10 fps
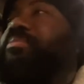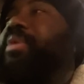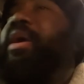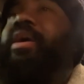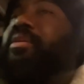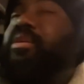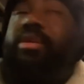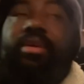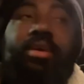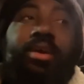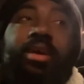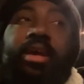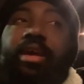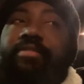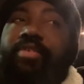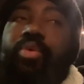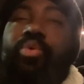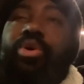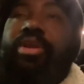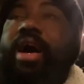a man, if
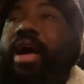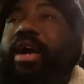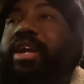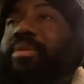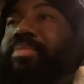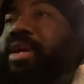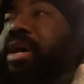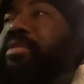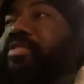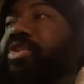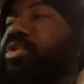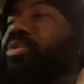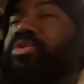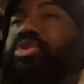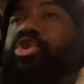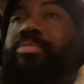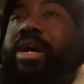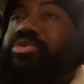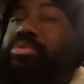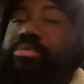you are not going to be of use, you
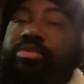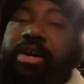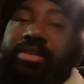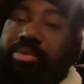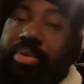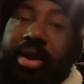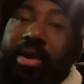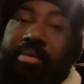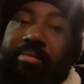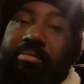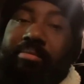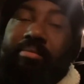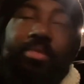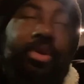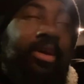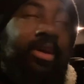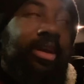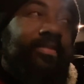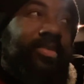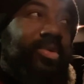might as well move out the way.
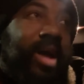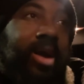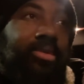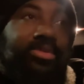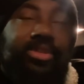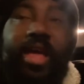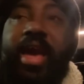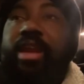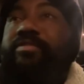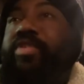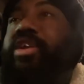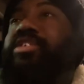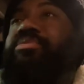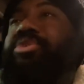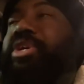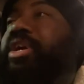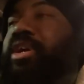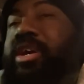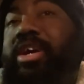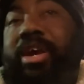If you're not going to stand in front of some shit
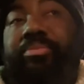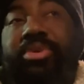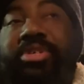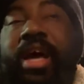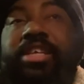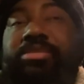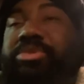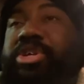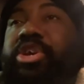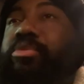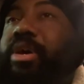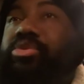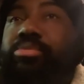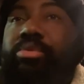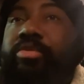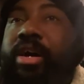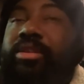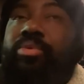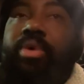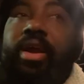and protect some shit, you might as well move
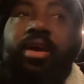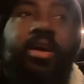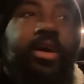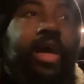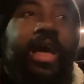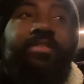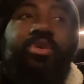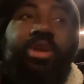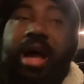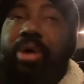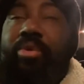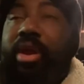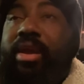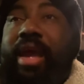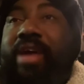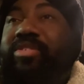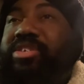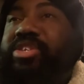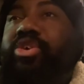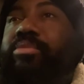out the way. If you're not working
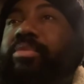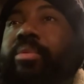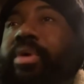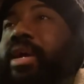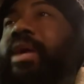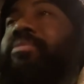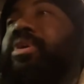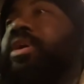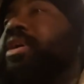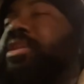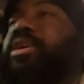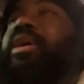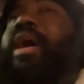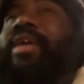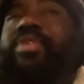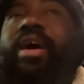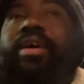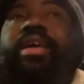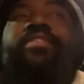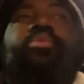every single moment, and I'm
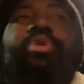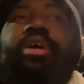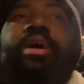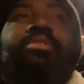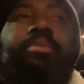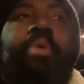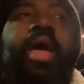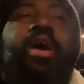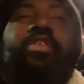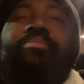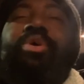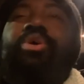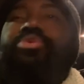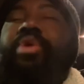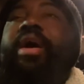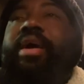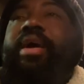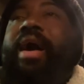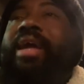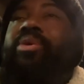not, even when it comes to paying all the bills, right?
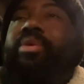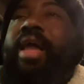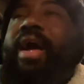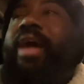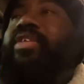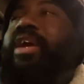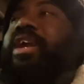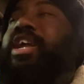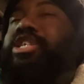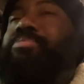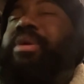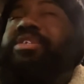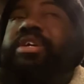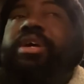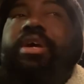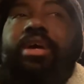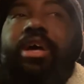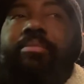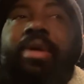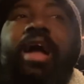I don't like how the internet spends it,
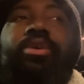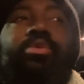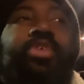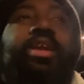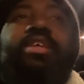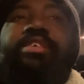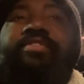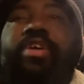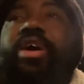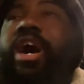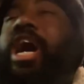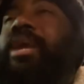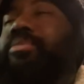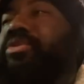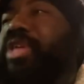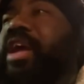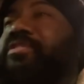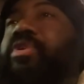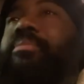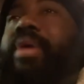but I do think that's a very honorable thing
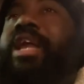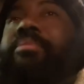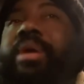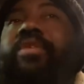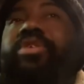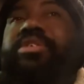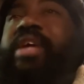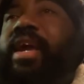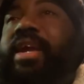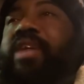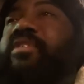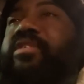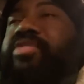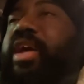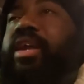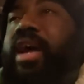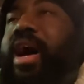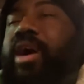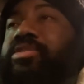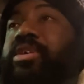for a man to be able to take care of everything in the
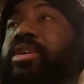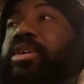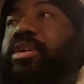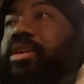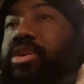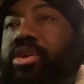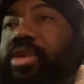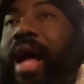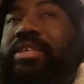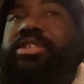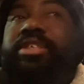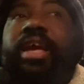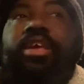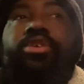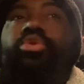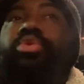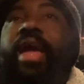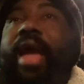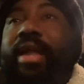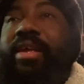house. You know, I just think you
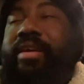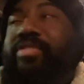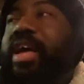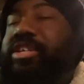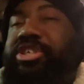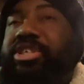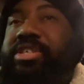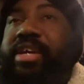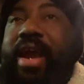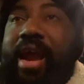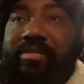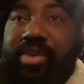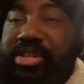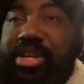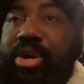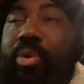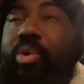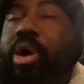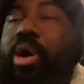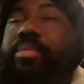can't give that shit to every
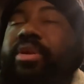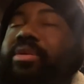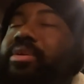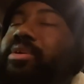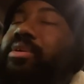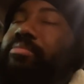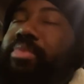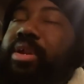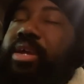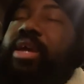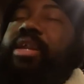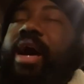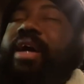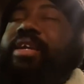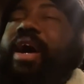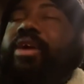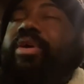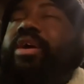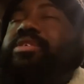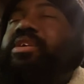single woman. But again, I
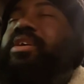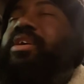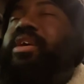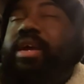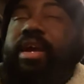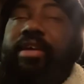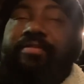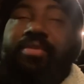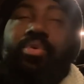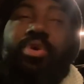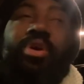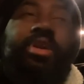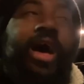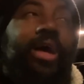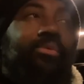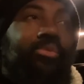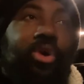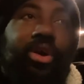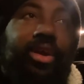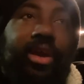digress. If you are not
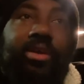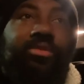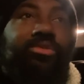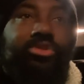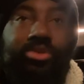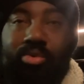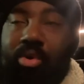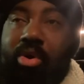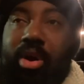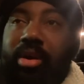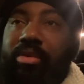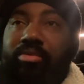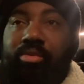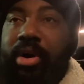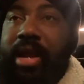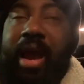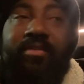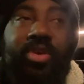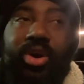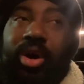working toward
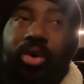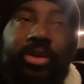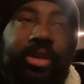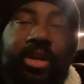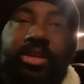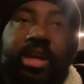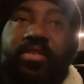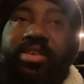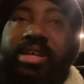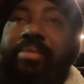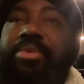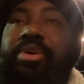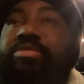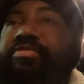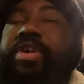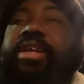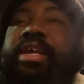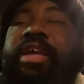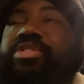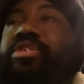whatever goal it is every time your feet
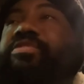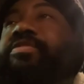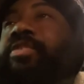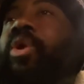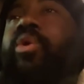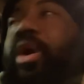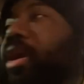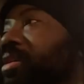hit the floor,